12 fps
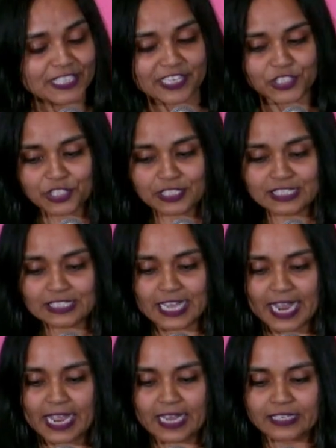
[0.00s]
sessions,
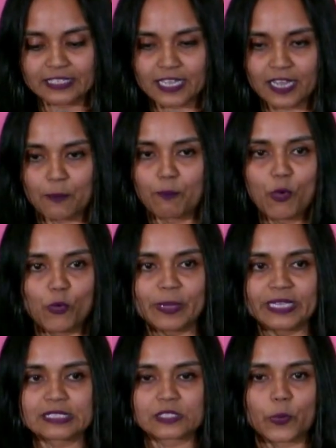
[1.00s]
and
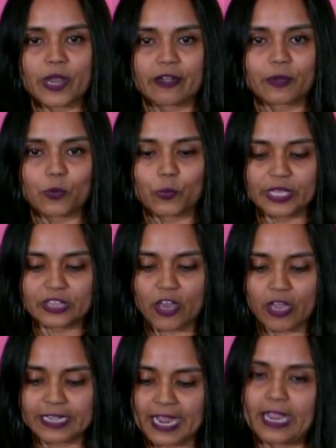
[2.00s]
moments where we
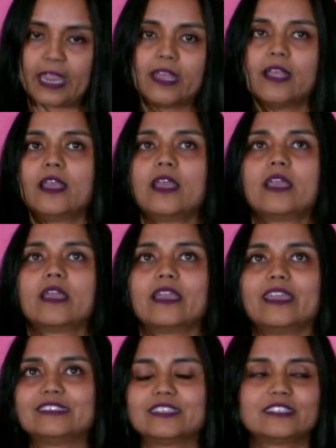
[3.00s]
thought, hey,
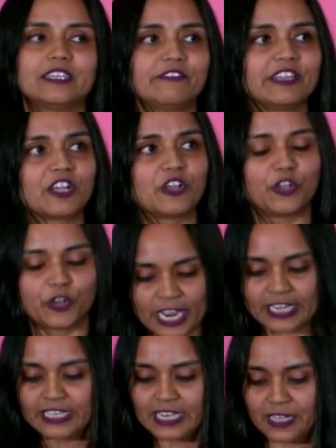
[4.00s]
is this even a good
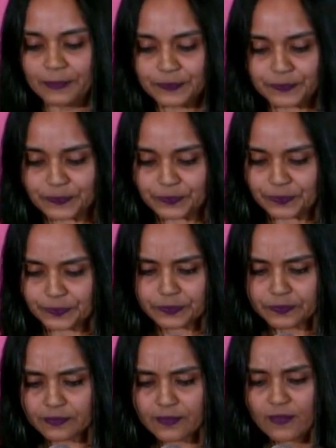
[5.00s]
idea?
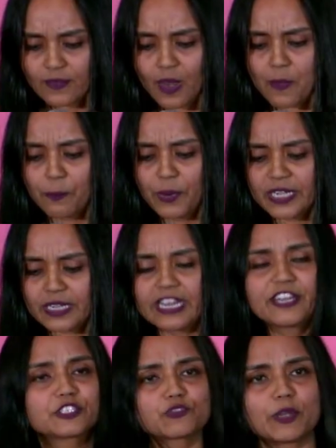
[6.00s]
But
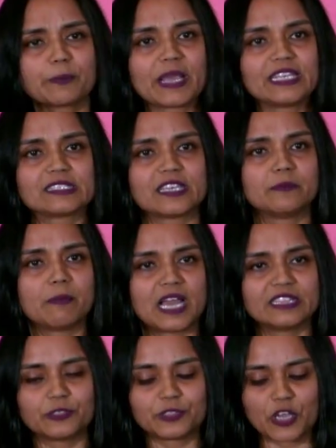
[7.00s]
here's what my son
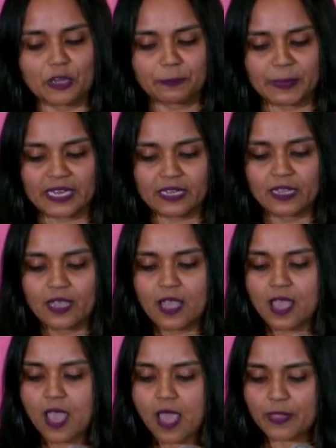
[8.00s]
Madhav taught me.
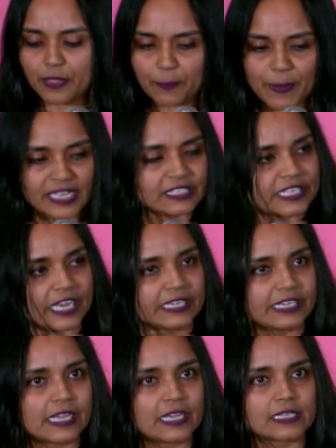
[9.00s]
The best
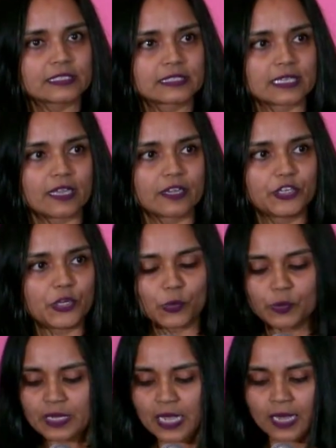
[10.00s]
ideas
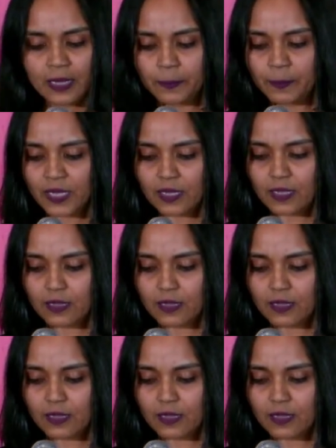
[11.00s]
don't come